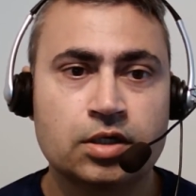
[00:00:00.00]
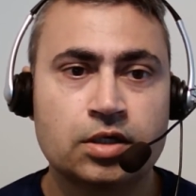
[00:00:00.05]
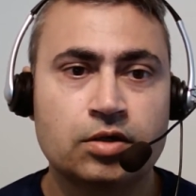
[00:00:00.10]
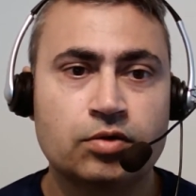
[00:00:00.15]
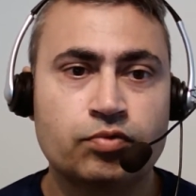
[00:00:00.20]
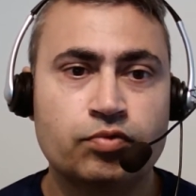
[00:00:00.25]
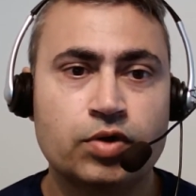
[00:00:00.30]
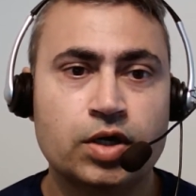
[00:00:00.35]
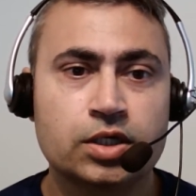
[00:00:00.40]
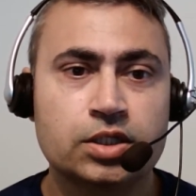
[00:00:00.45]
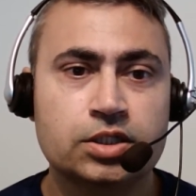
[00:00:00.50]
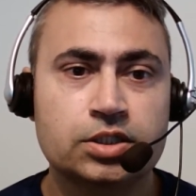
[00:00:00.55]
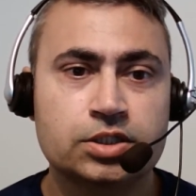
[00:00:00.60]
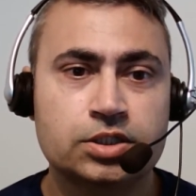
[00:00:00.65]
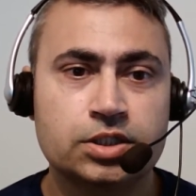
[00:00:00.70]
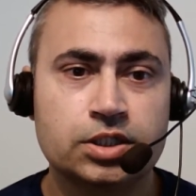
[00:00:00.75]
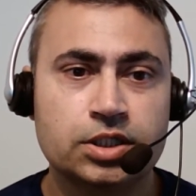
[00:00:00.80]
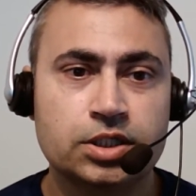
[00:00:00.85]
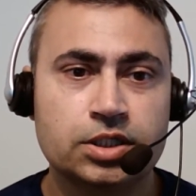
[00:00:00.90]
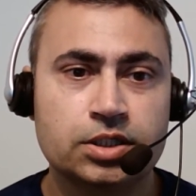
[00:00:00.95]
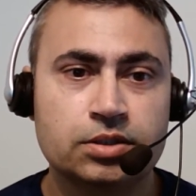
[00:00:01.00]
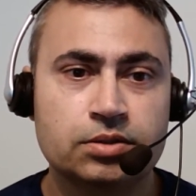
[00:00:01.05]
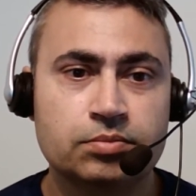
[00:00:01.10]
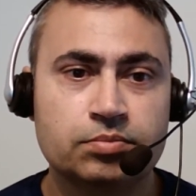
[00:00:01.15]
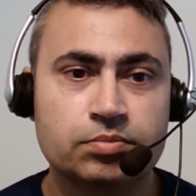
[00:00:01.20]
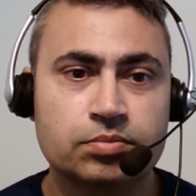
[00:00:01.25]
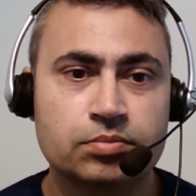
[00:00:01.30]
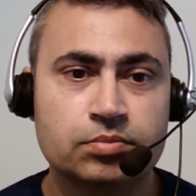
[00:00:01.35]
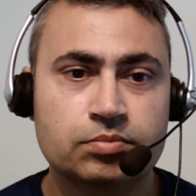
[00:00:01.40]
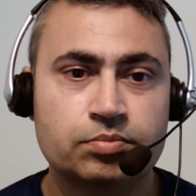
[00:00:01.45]
Father's Day
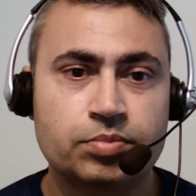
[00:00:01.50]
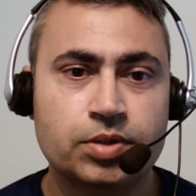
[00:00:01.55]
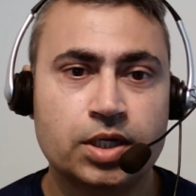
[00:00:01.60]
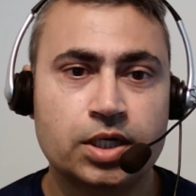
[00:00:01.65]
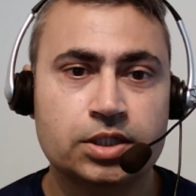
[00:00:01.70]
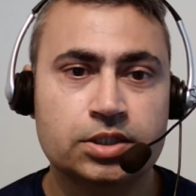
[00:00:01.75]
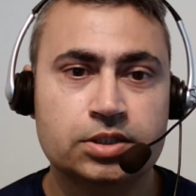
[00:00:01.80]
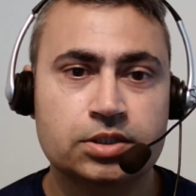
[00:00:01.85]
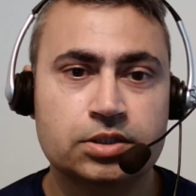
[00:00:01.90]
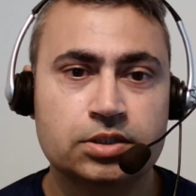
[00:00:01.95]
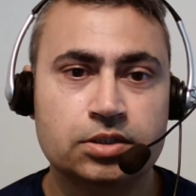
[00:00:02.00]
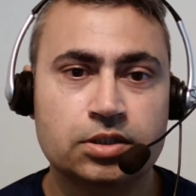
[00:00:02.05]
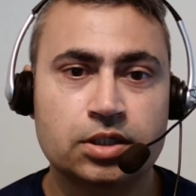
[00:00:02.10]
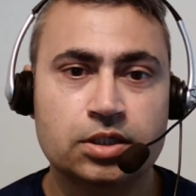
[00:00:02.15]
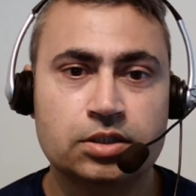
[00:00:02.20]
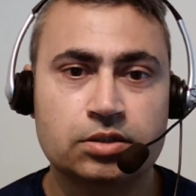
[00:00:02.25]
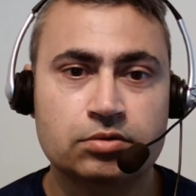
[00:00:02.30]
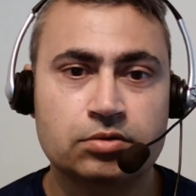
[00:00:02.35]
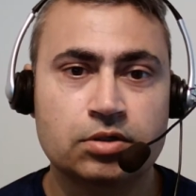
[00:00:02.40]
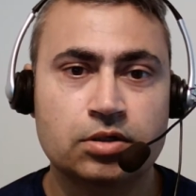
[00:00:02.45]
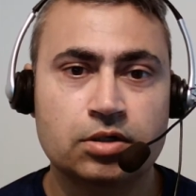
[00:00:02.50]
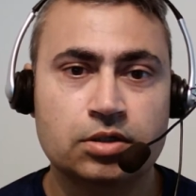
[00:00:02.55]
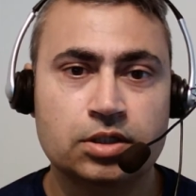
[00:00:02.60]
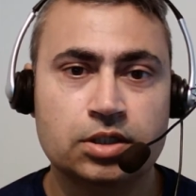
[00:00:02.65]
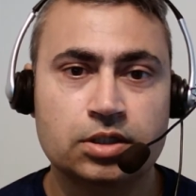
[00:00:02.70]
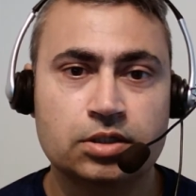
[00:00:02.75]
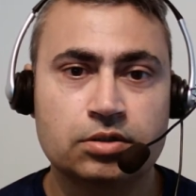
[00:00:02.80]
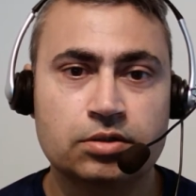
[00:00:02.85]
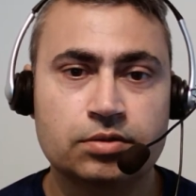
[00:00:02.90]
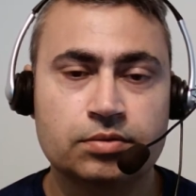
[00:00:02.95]
passed not too long
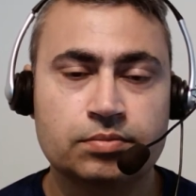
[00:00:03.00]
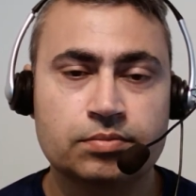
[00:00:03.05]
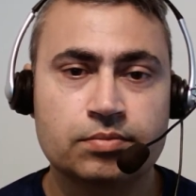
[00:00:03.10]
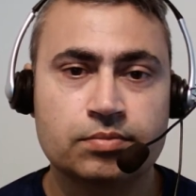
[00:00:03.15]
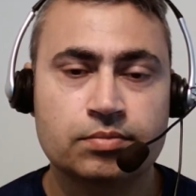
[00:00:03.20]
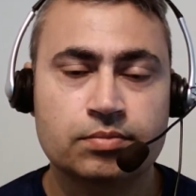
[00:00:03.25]
ago,